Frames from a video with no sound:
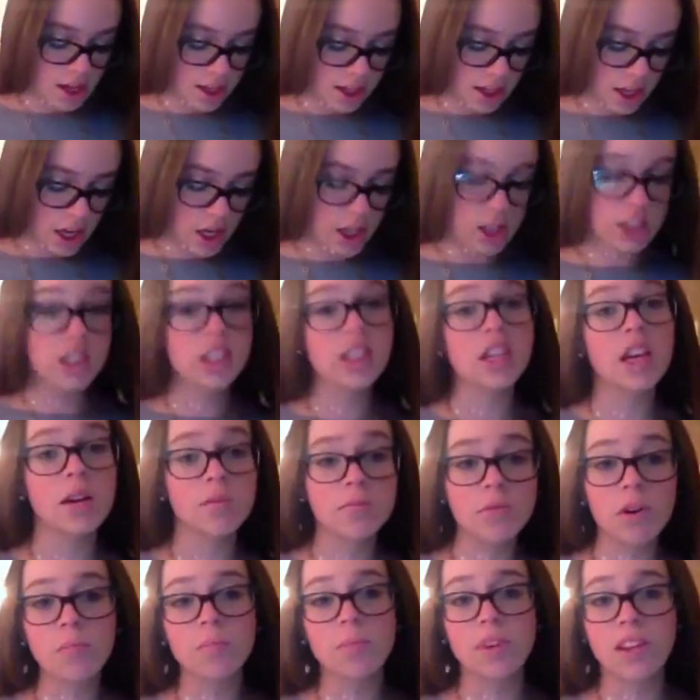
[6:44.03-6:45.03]
guarantee I
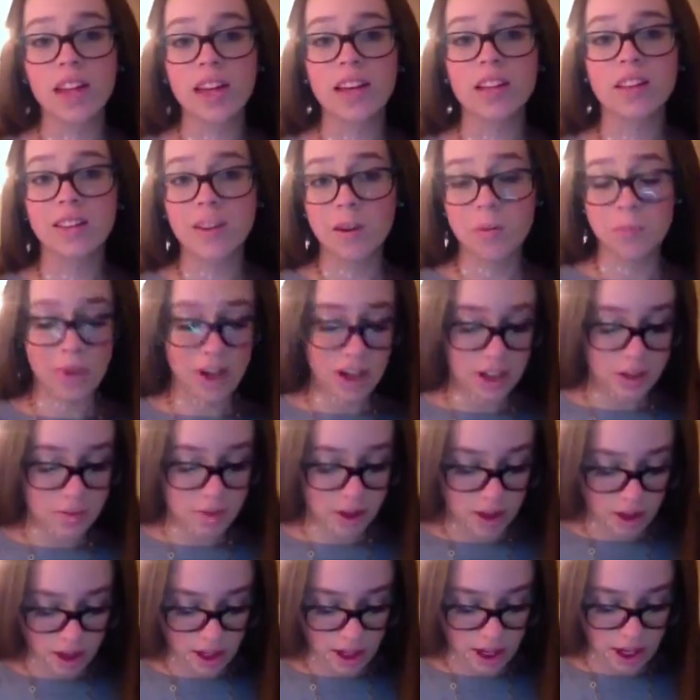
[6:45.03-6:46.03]
won't be like a little
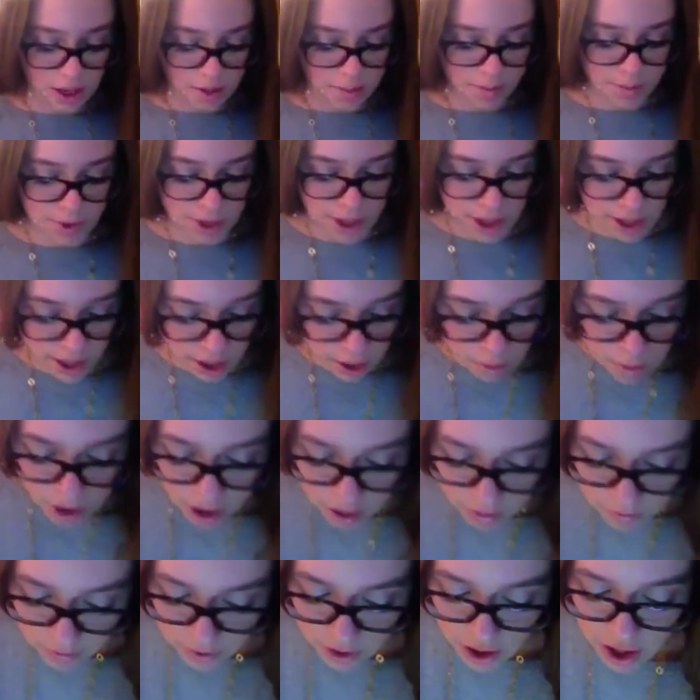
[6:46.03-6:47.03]
marshmallow like I'm saying I
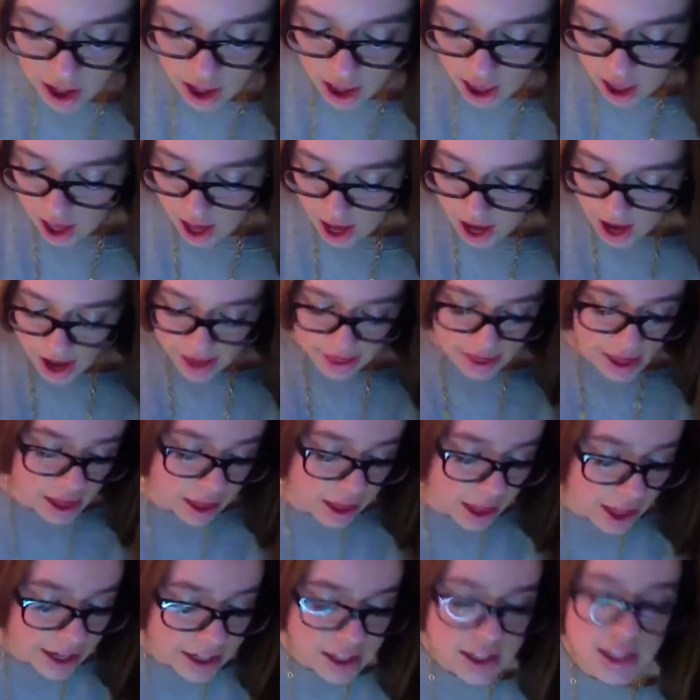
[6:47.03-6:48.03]
will. And then
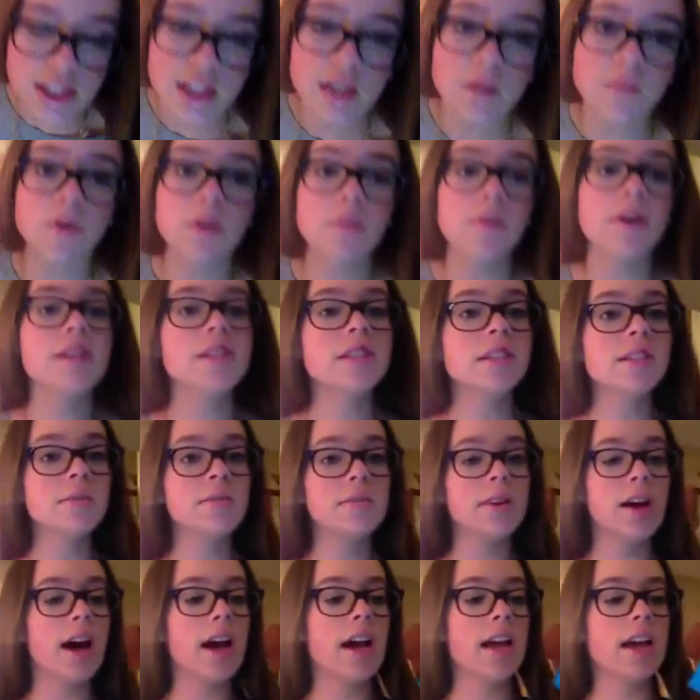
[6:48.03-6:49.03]
lastly, we went
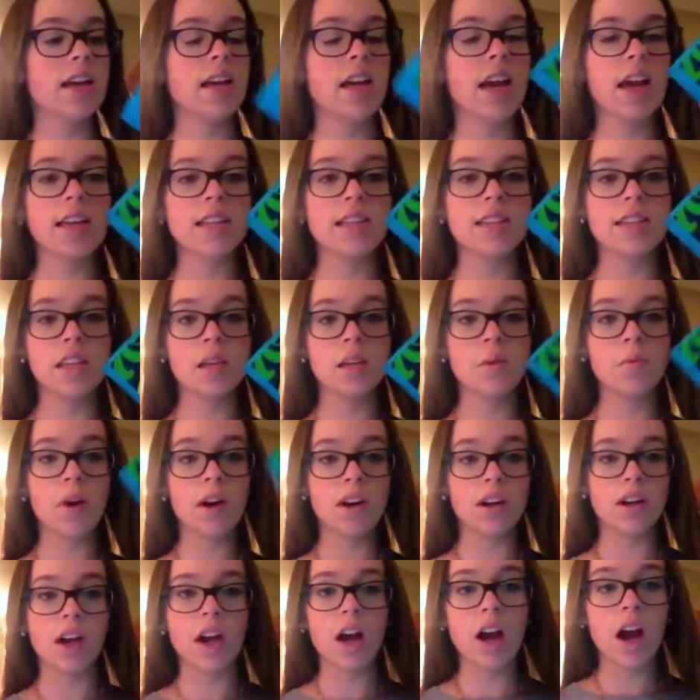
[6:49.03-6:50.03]
to C.
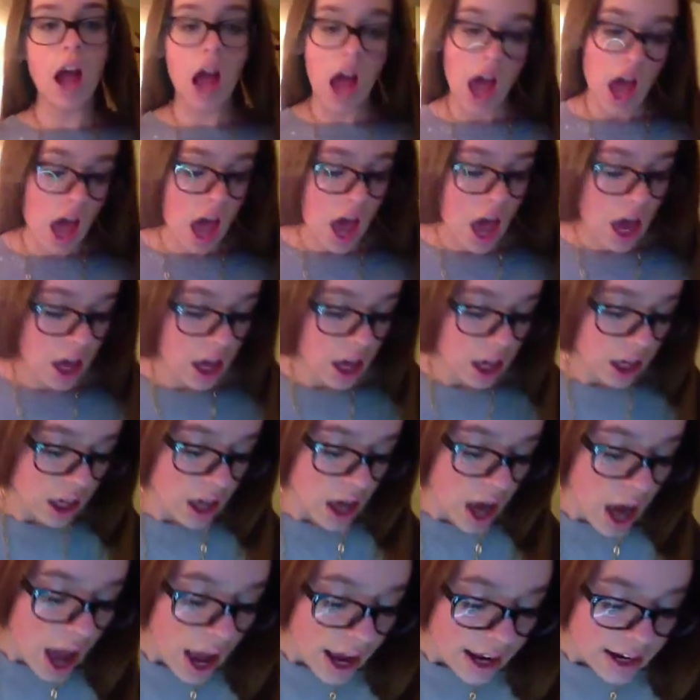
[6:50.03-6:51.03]
Wonder
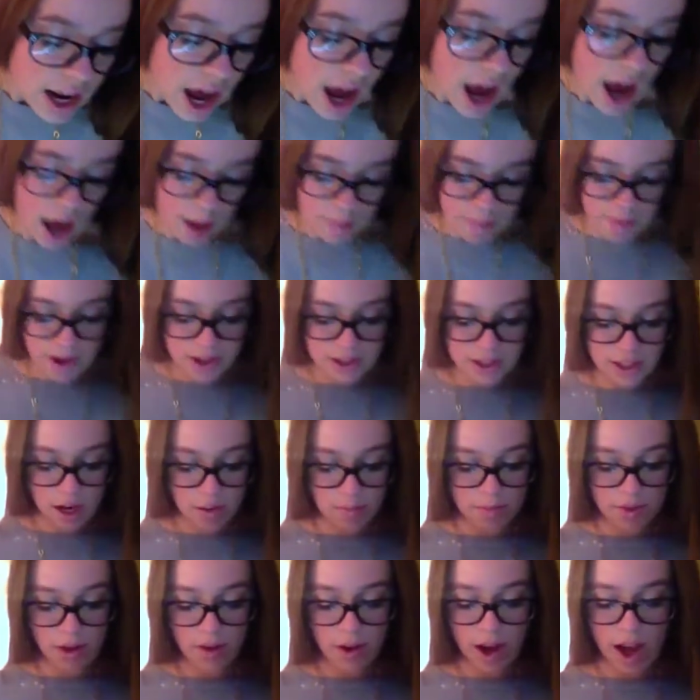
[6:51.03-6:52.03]
and I picked up,
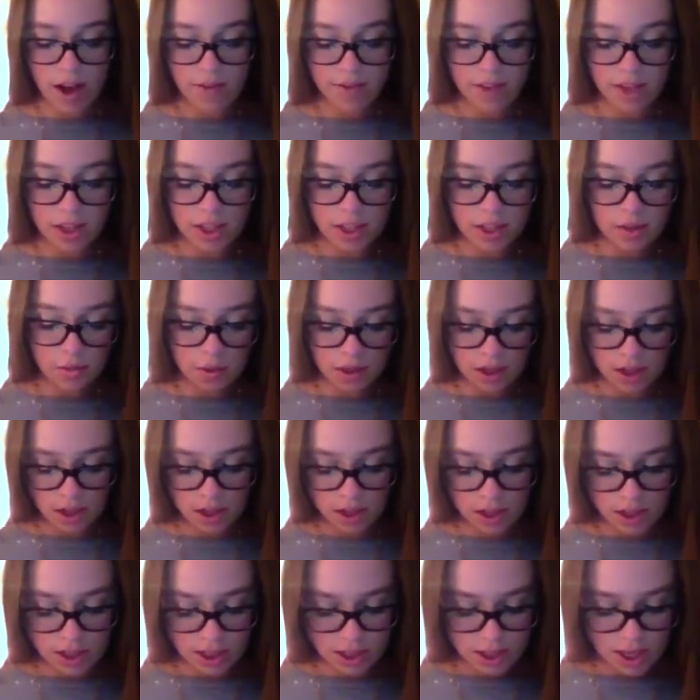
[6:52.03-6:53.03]
they were having this one
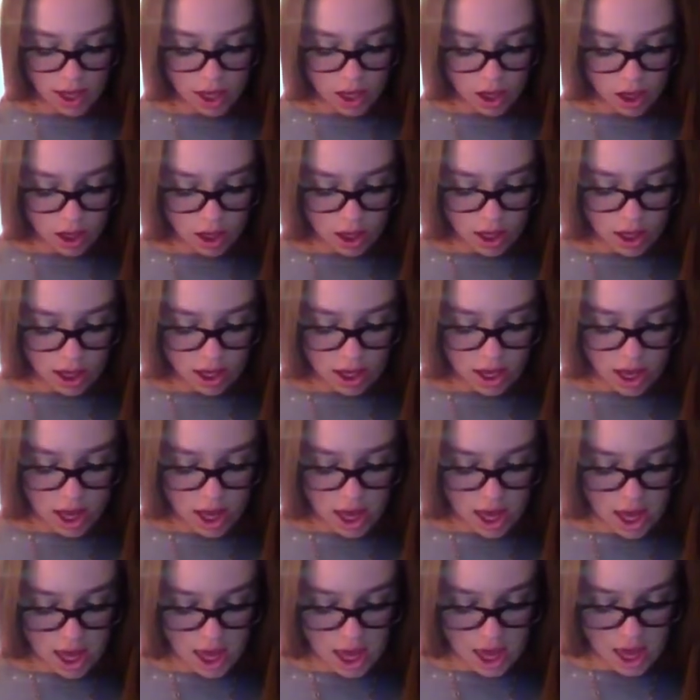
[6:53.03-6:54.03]
little sale like
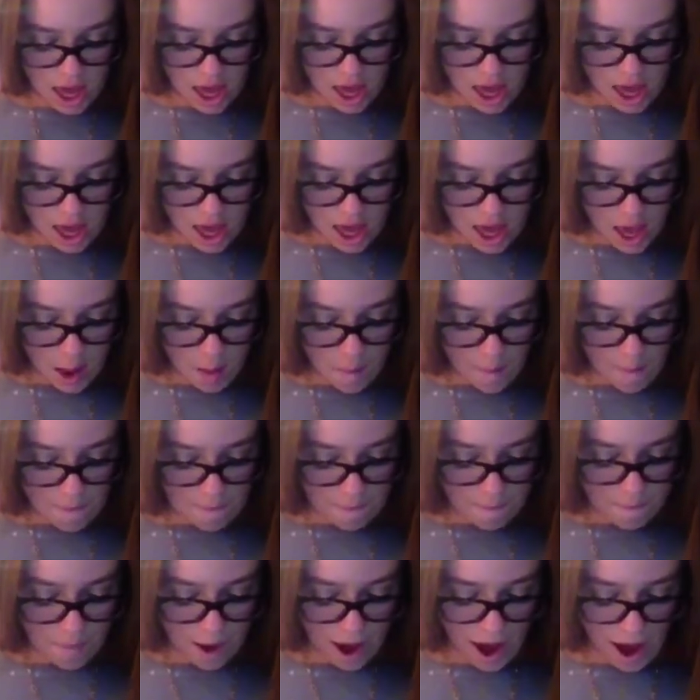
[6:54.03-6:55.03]

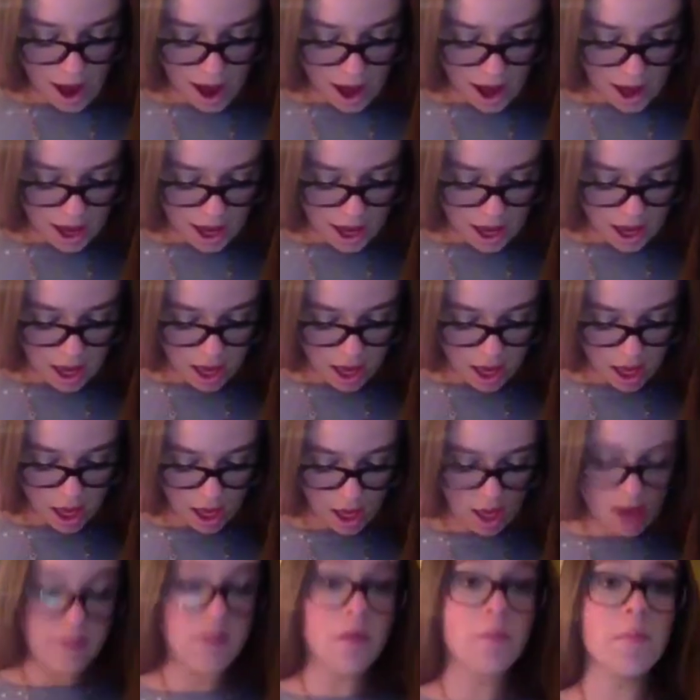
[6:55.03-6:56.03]
buy,
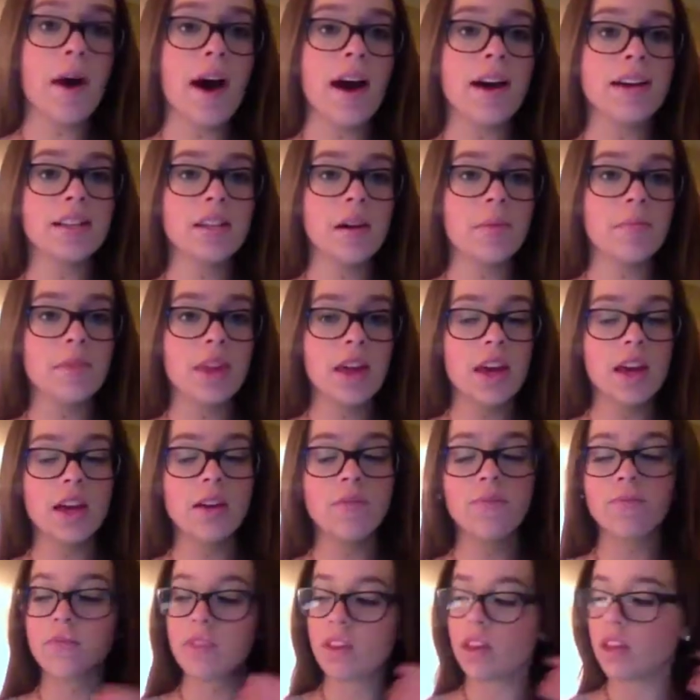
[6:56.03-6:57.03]
if you buy something,
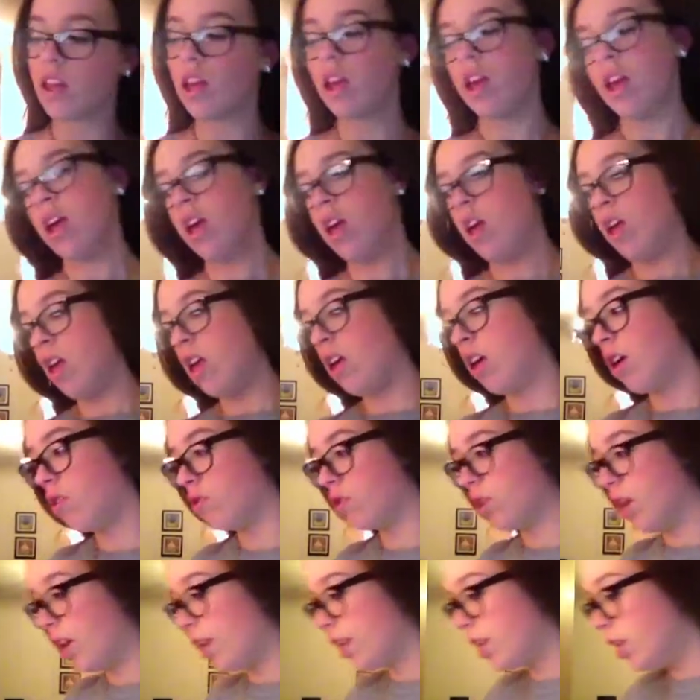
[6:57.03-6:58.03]
hold
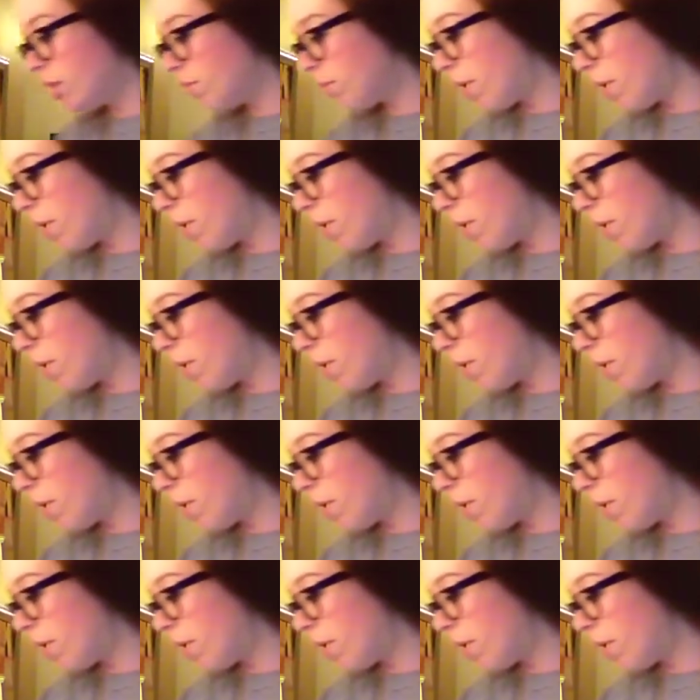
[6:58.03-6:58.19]
on, I need